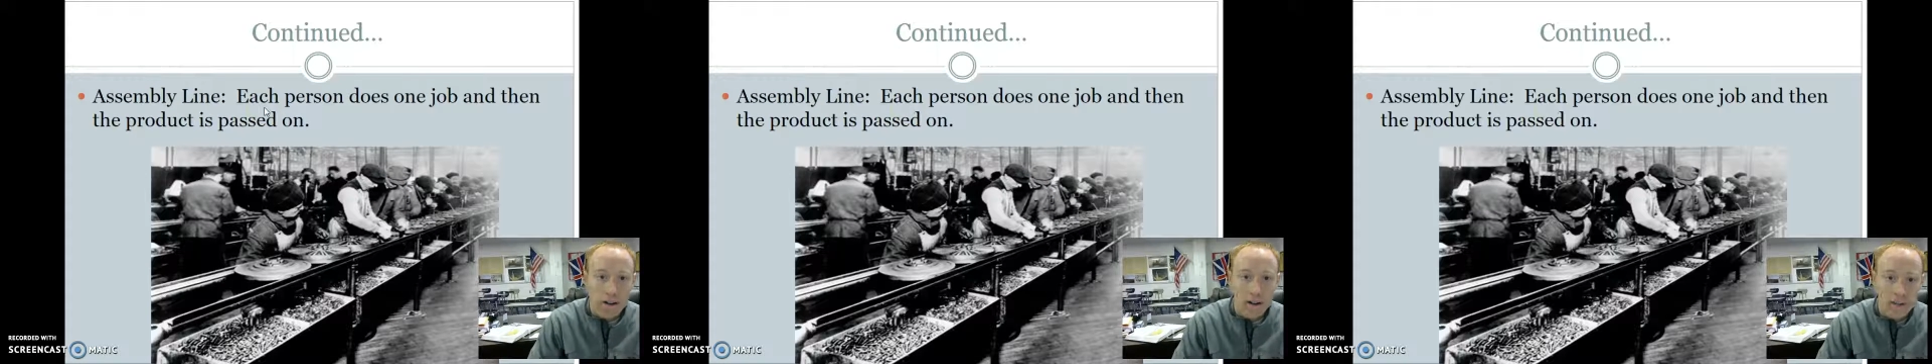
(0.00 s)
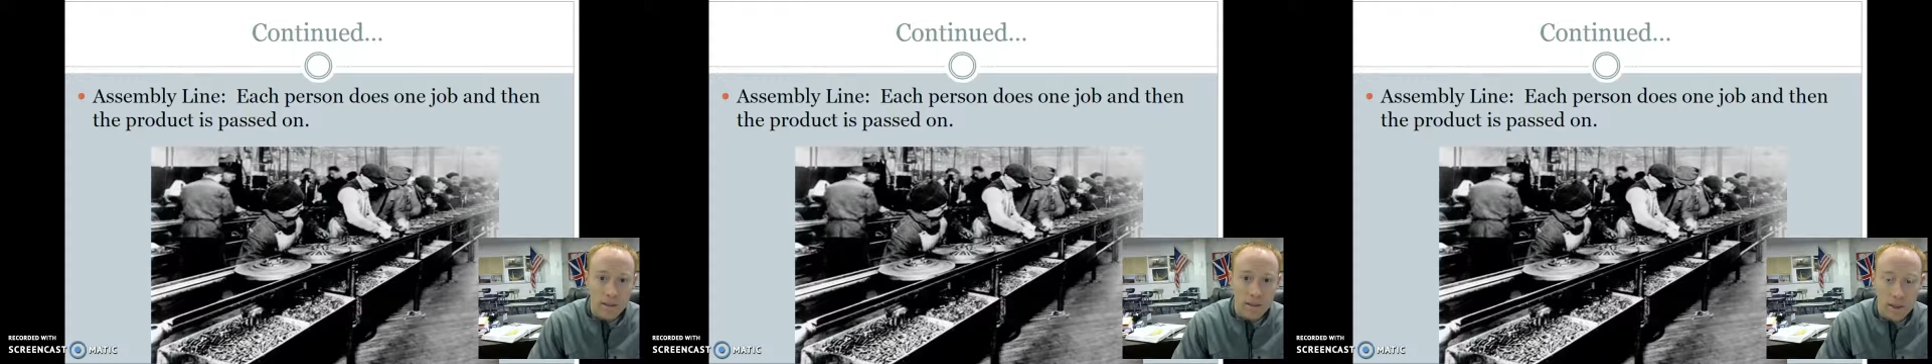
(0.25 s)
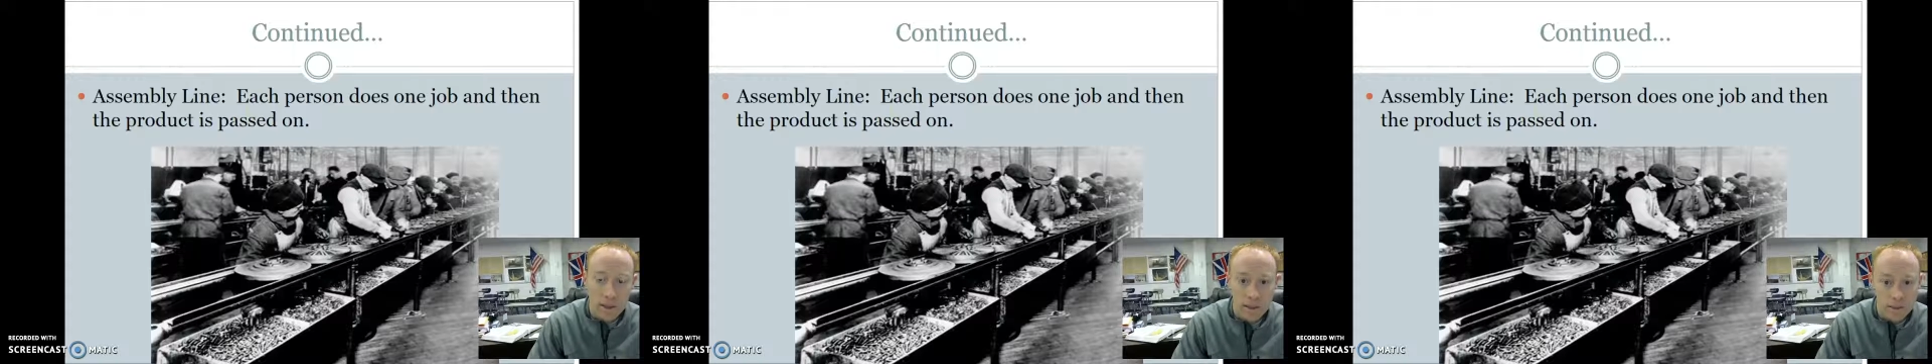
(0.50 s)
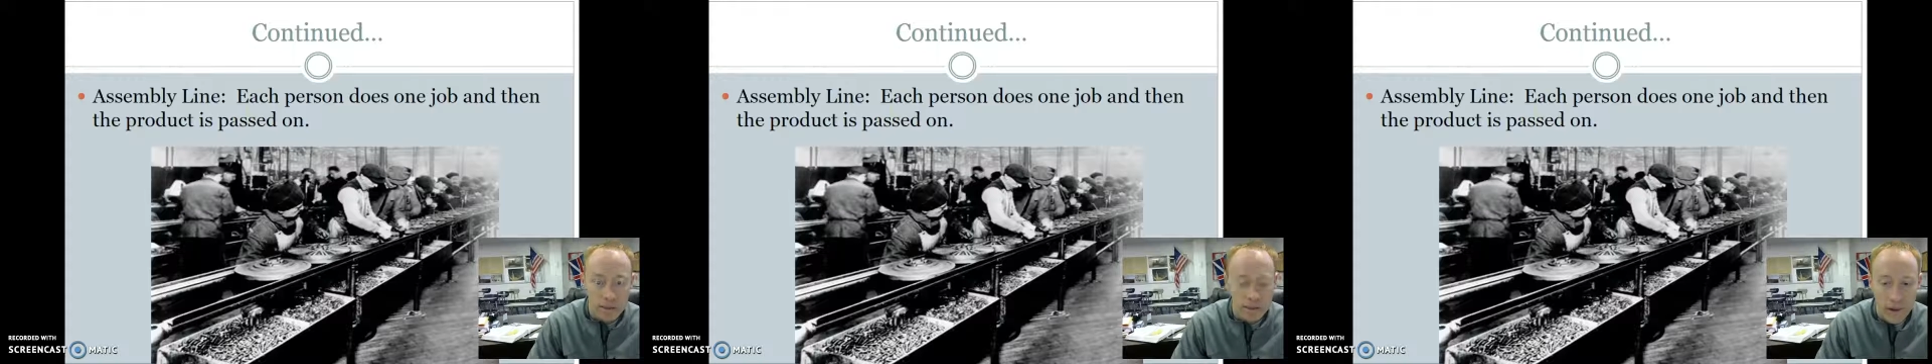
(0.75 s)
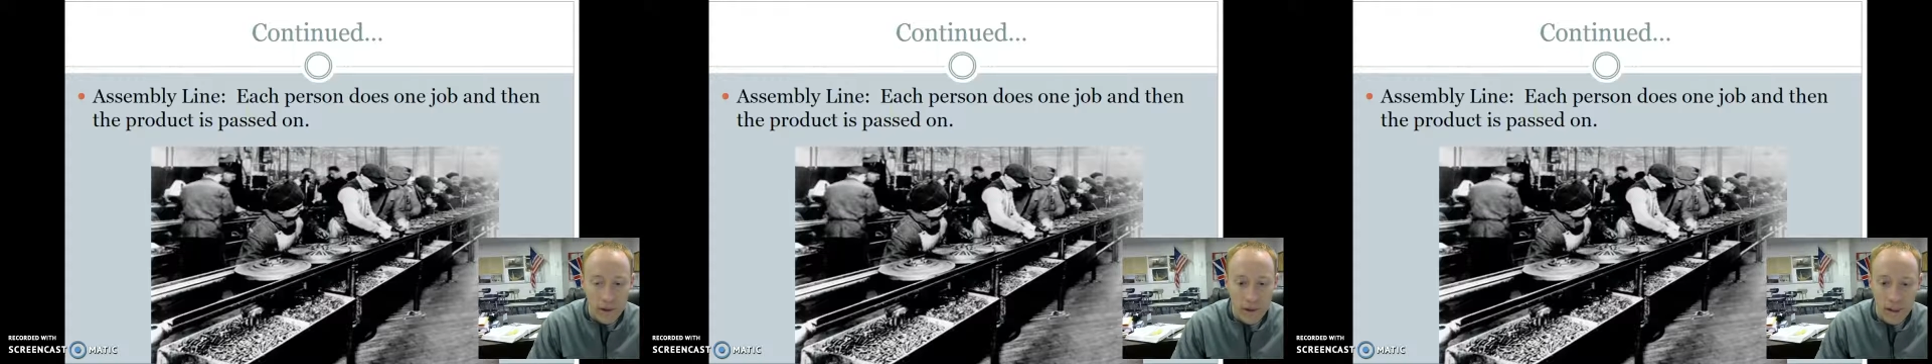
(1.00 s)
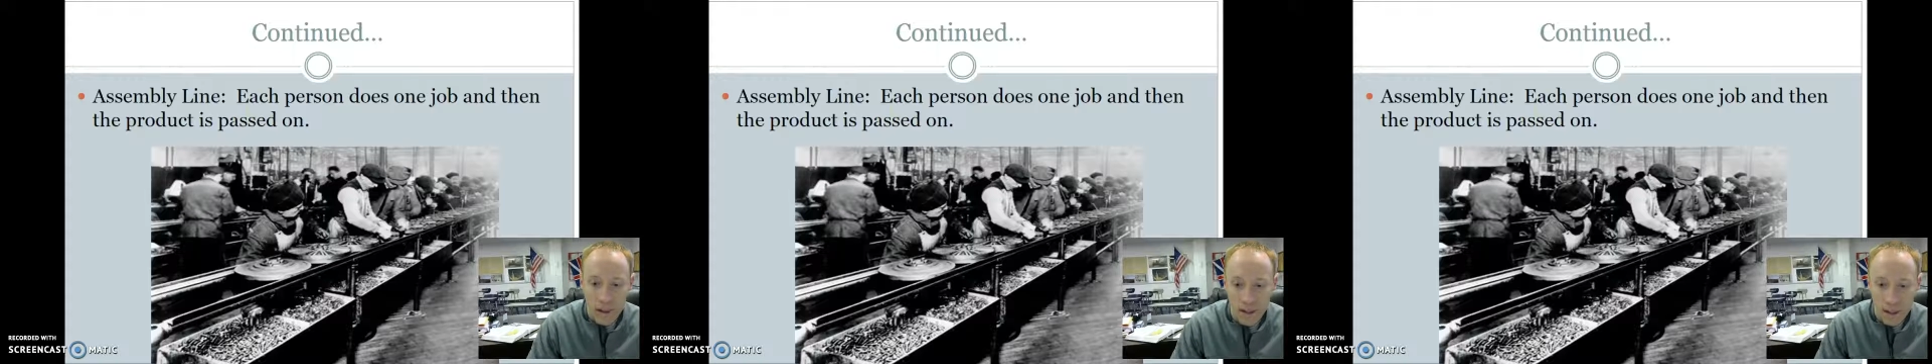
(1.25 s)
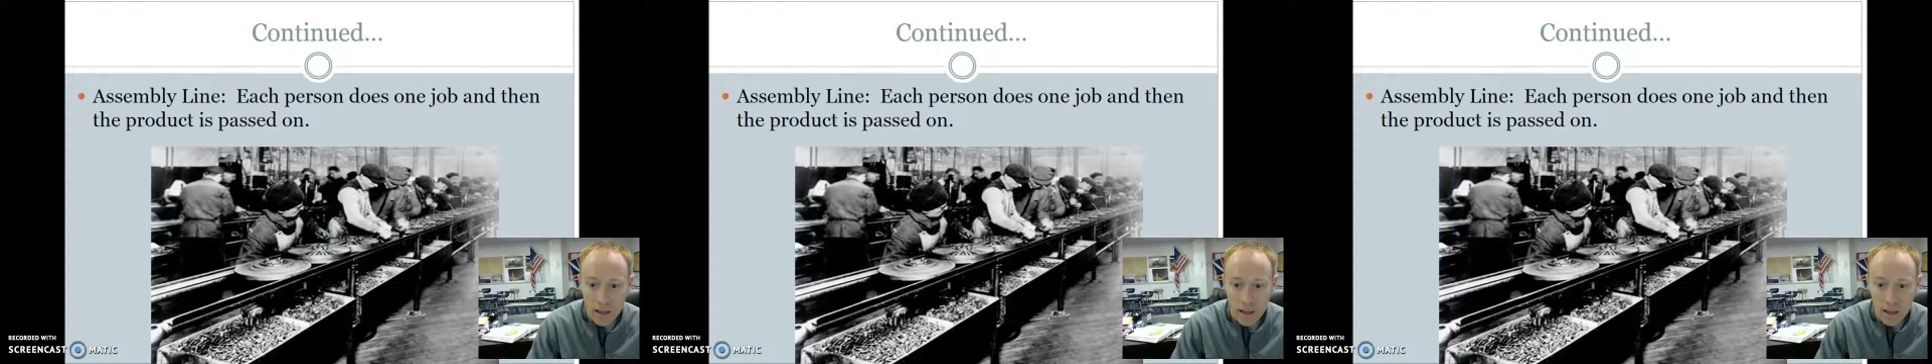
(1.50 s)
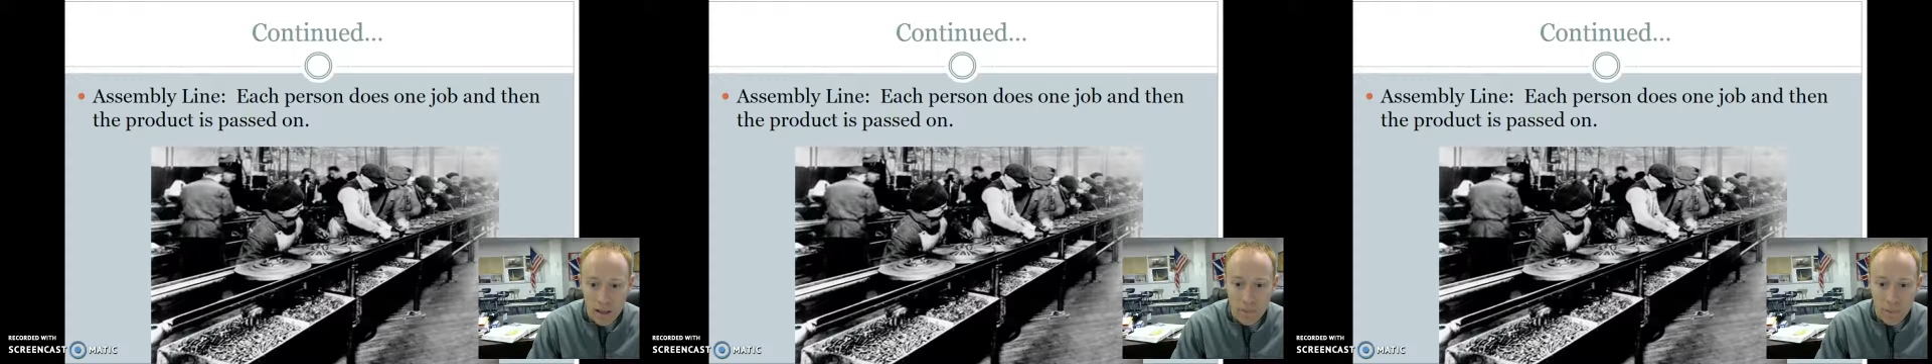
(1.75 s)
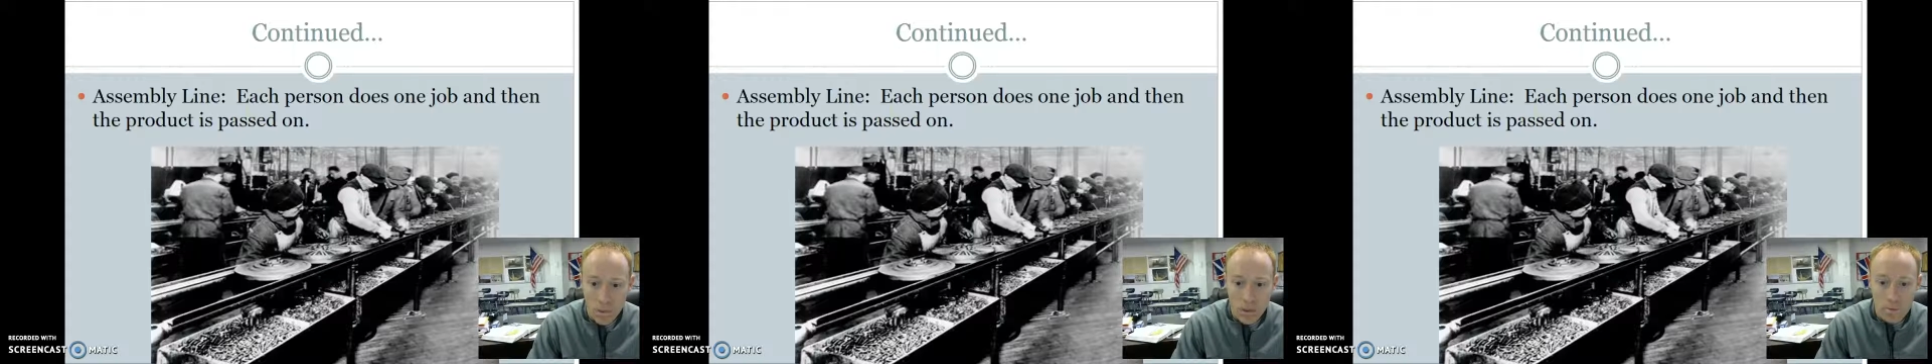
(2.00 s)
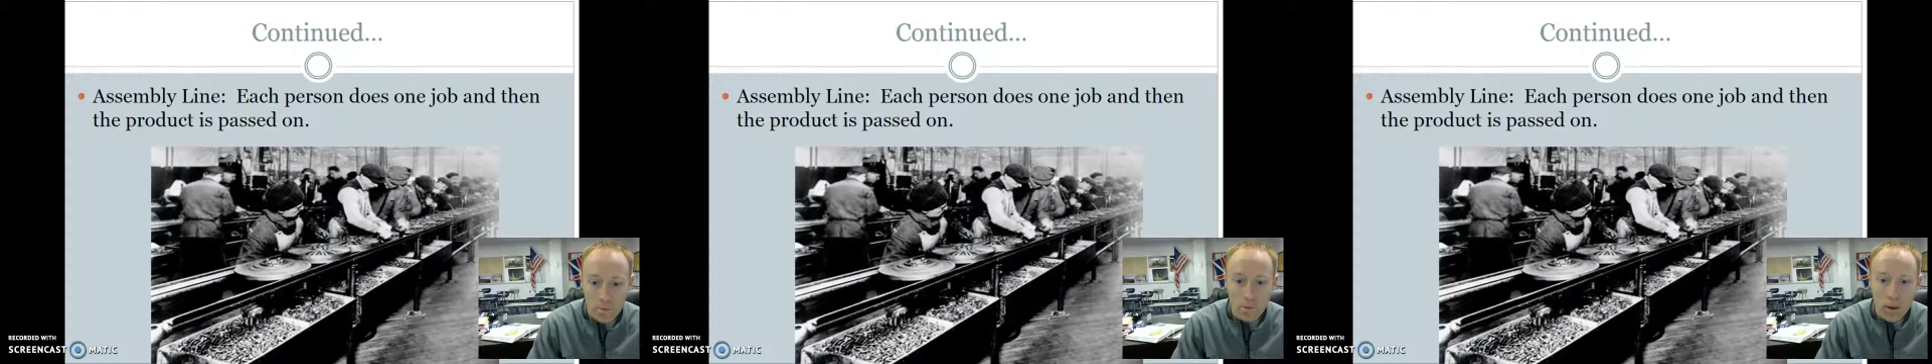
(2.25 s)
Assembly line is a very important